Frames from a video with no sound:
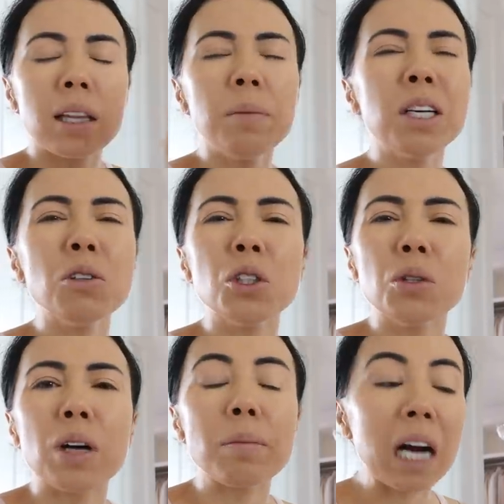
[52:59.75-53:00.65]
Let me know
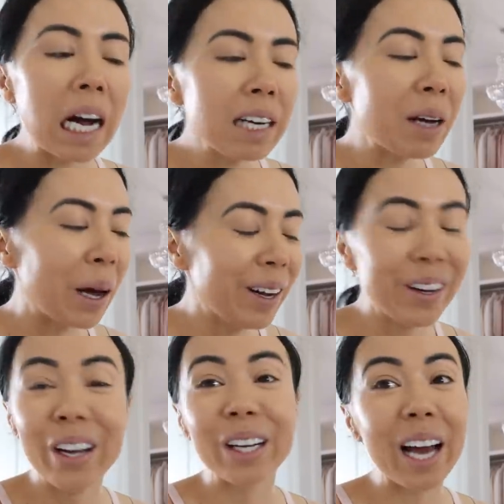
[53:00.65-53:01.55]
too. I'm kind of
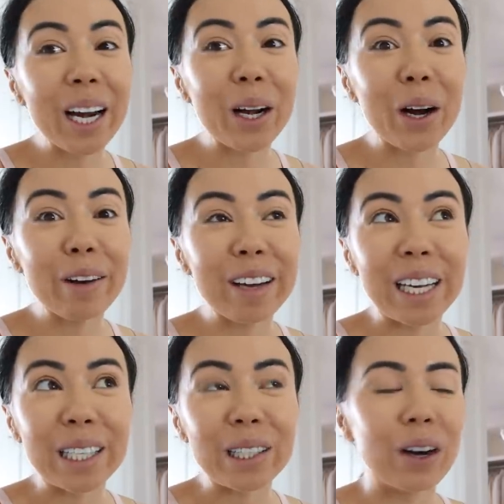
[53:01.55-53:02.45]
kind of
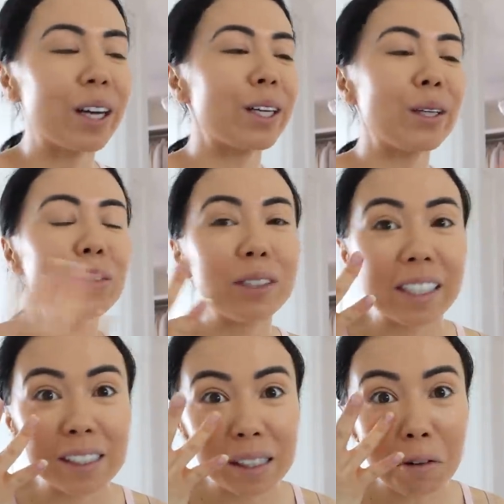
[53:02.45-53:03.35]
nervous on
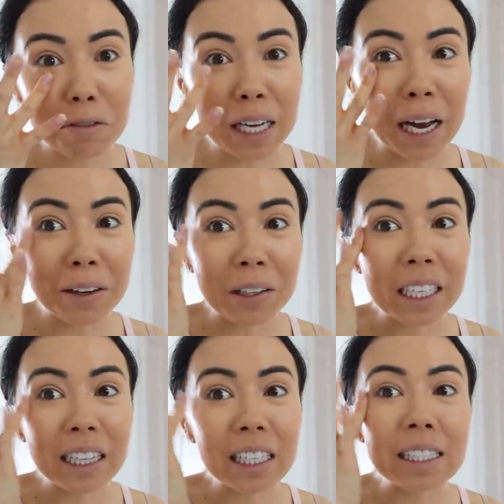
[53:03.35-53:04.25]
using self-tanner
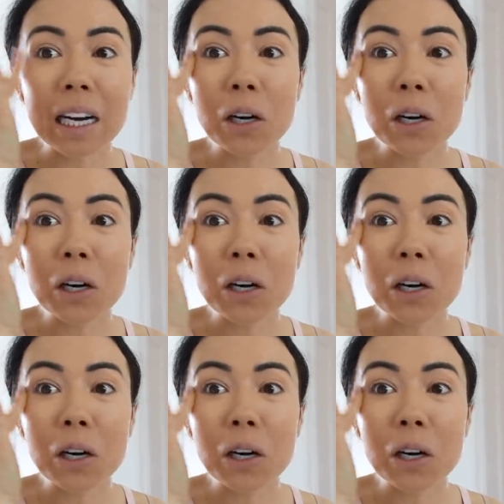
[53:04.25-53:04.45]
in this